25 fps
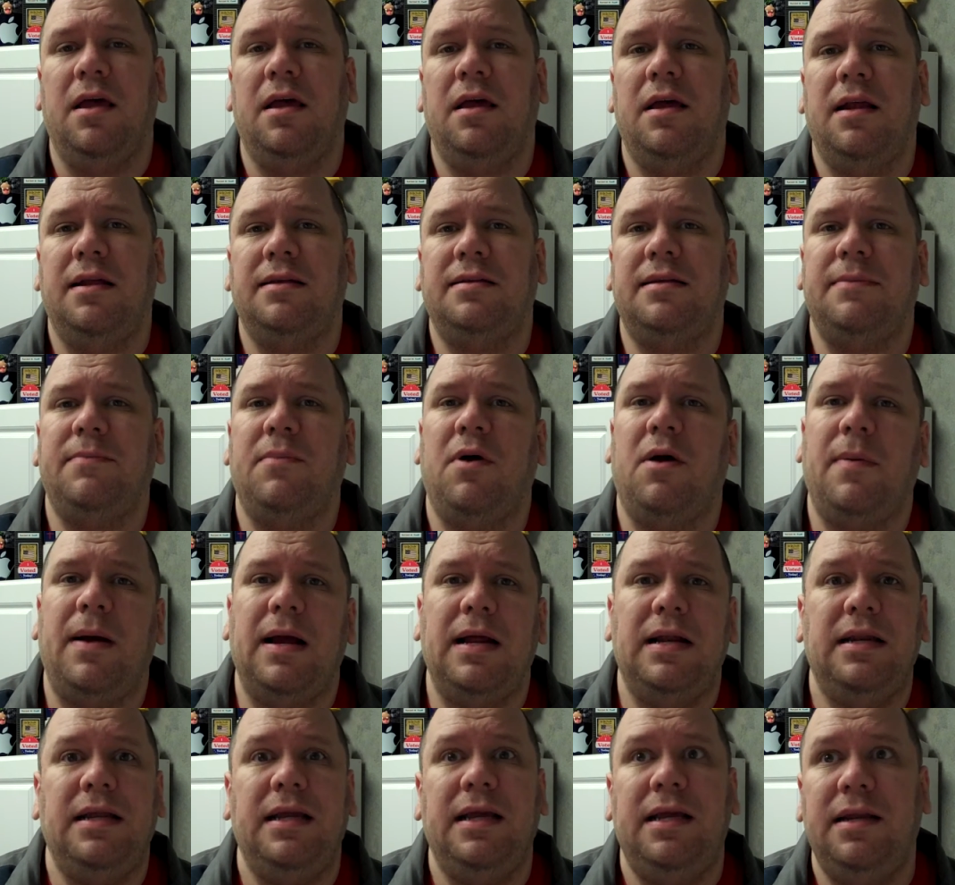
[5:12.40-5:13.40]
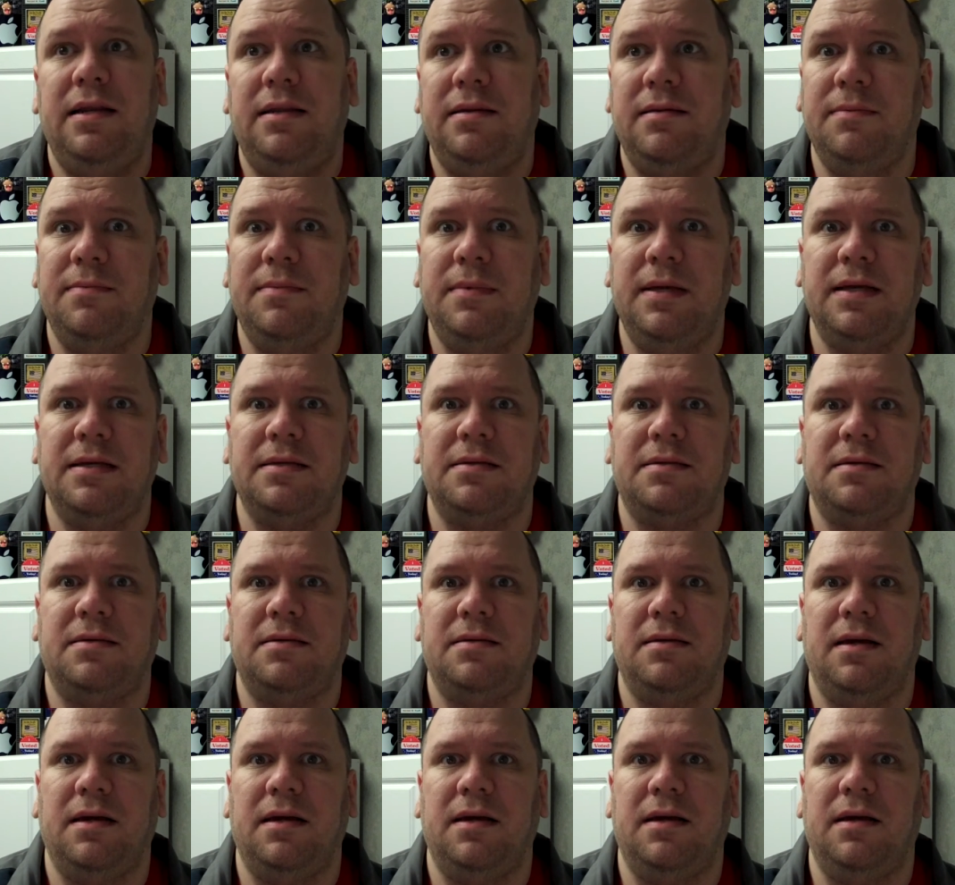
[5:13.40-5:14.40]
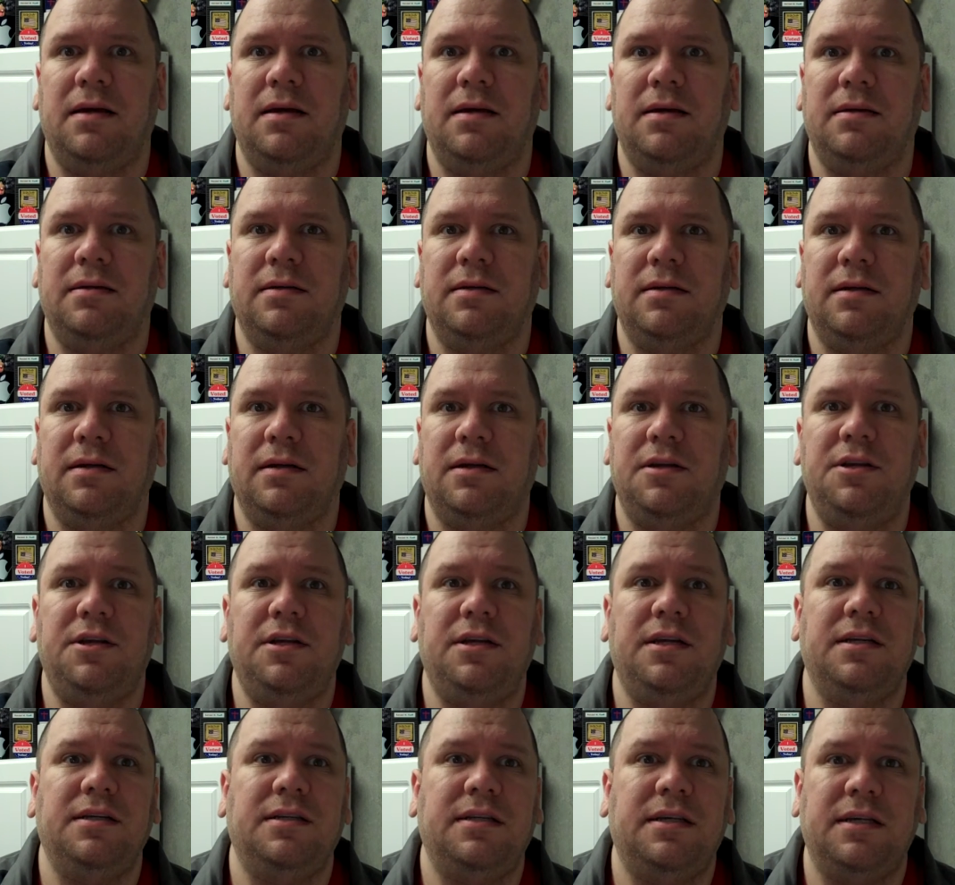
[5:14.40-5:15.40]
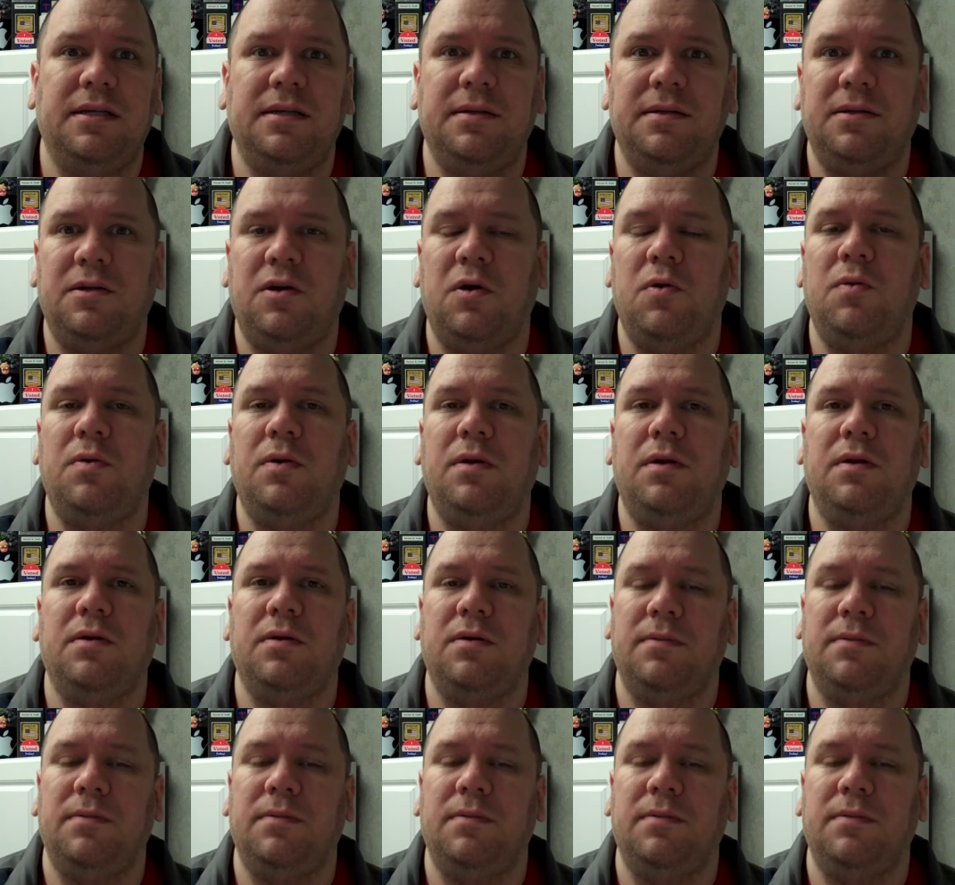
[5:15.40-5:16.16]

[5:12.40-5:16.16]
And I was like, Mom, I need some discs. Can you just go,